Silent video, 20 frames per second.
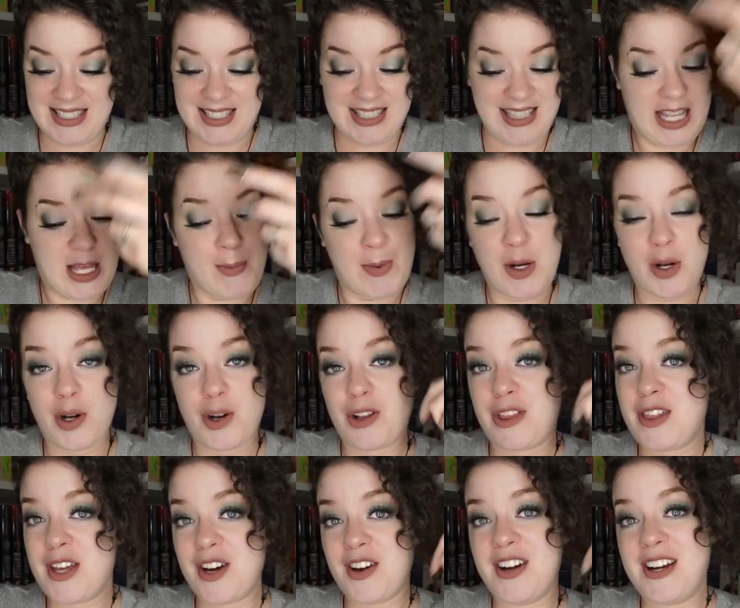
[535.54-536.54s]
Let me know your
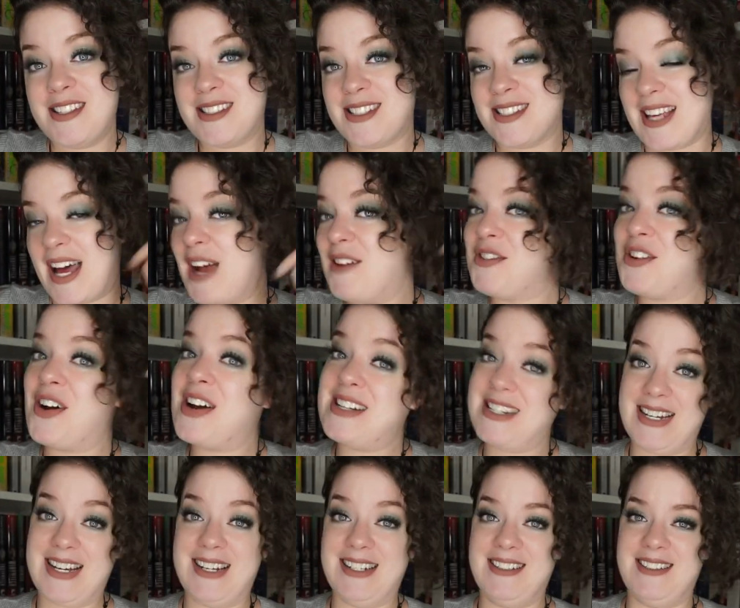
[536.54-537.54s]
theories, because I have no
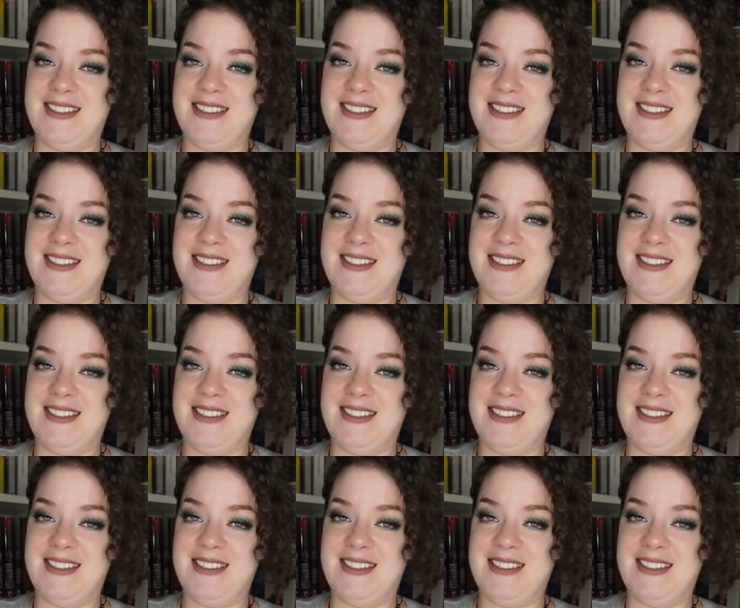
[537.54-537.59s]
idea.